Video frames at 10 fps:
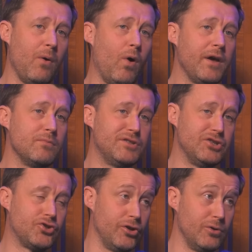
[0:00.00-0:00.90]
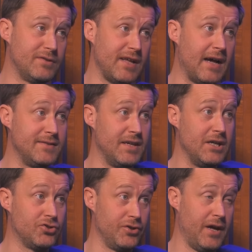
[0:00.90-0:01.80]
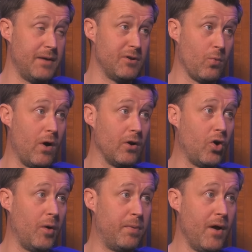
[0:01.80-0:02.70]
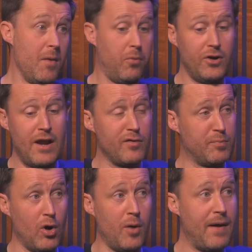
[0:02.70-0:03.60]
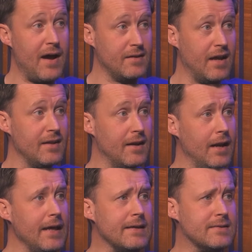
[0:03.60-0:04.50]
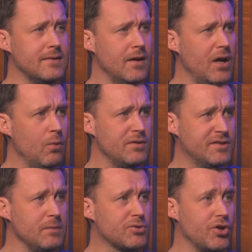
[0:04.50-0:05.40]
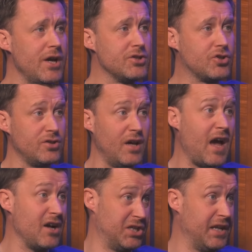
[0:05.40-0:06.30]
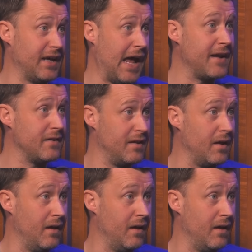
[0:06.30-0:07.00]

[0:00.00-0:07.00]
why it was introduced as the injury time in the World Cup, mm-hmm. but never brought back to any of the leagues, it seems strange, because I actually think it added to.